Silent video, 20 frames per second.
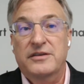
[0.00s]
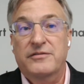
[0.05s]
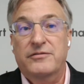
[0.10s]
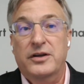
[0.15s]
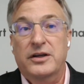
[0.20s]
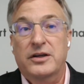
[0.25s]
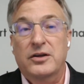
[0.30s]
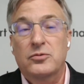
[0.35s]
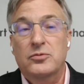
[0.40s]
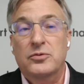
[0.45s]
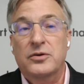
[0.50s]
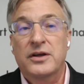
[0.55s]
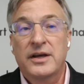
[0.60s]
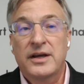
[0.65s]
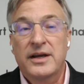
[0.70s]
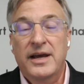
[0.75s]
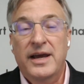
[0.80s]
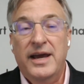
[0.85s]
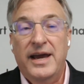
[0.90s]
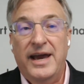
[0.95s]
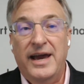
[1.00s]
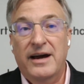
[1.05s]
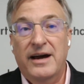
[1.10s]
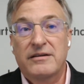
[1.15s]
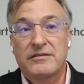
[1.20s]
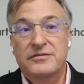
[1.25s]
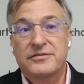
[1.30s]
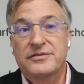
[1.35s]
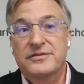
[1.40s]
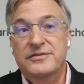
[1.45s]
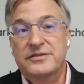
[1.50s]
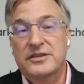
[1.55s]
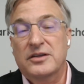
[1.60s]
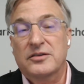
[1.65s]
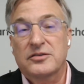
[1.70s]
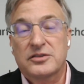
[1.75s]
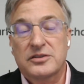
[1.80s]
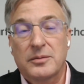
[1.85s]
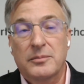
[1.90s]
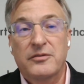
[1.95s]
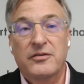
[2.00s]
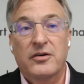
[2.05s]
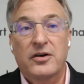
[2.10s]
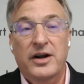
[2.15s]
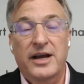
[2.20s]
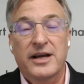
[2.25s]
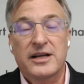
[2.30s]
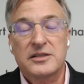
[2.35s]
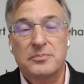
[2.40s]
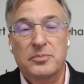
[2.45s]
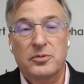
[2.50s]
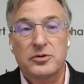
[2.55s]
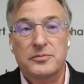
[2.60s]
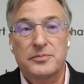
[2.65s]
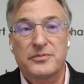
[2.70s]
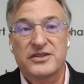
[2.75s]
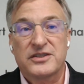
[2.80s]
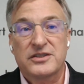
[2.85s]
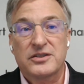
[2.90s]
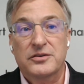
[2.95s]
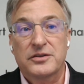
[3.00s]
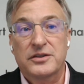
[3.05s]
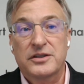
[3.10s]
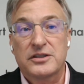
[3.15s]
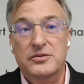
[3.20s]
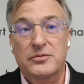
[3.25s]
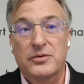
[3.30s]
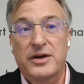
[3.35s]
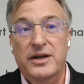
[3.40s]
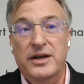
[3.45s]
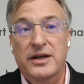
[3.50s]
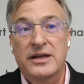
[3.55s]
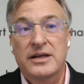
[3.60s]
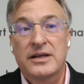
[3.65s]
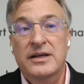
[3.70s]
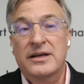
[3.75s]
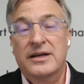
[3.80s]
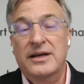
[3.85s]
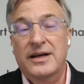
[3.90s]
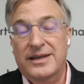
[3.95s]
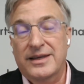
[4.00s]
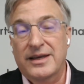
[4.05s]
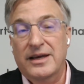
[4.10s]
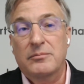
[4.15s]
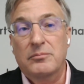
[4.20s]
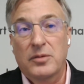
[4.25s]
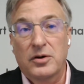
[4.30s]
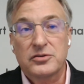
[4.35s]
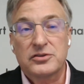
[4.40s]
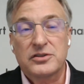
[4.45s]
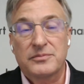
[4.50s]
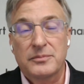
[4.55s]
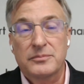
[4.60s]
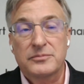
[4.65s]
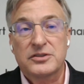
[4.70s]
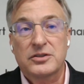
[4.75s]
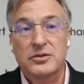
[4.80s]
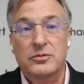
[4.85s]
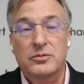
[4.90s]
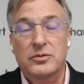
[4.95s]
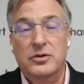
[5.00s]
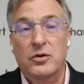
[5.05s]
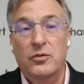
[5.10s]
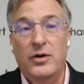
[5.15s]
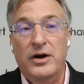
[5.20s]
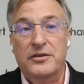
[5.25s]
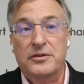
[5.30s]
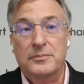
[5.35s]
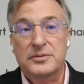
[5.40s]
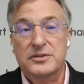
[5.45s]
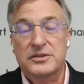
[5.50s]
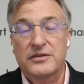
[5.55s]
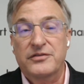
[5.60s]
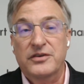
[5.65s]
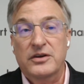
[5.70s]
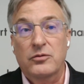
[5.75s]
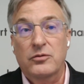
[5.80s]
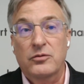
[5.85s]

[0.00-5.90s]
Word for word: If we don't have, some of our export facilities ready, again, most of them still go out the Pacific